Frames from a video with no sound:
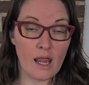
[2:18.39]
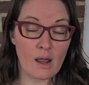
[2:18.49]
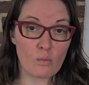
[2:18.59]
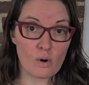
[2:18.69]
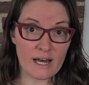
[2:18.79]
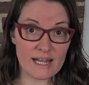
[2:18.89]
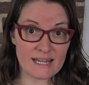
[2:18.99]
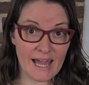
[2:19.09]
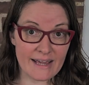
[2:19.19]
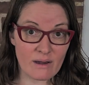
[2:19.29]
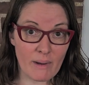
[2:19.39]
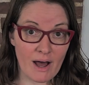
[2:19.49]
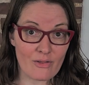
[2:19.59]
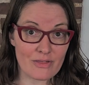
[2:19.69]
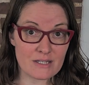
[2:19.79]
And what I like
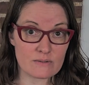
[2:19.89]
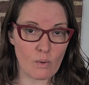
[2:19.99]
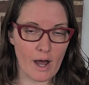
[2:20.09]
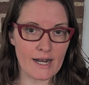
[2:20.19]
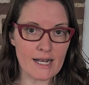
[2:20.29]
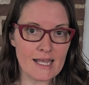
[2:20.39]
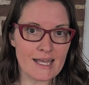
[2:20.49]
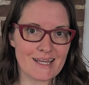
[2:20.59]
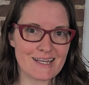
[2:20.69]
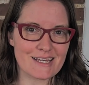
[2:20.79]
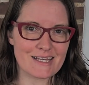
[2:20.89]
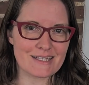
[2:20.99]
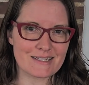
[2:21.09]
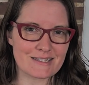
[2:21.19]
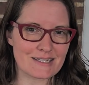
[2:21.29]
about this one
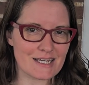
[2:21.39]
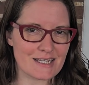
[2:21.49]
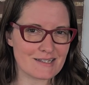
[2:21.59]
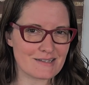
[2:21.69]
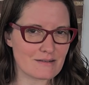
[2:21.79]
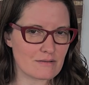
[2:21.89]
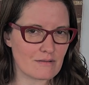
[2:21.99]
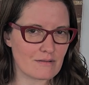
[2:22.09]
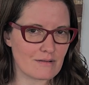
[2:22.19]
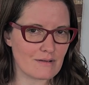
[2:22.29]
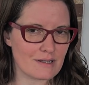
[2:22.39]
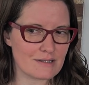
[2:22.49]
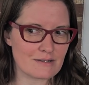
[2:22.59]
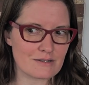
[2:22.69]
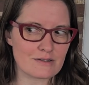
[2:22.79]
is it's
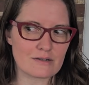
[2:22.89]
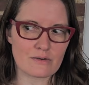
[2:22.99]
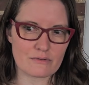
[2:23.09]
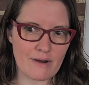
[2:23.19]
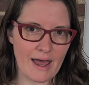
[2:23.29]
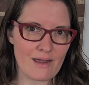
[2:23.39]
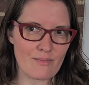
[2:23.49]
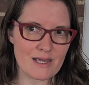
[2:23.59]
describing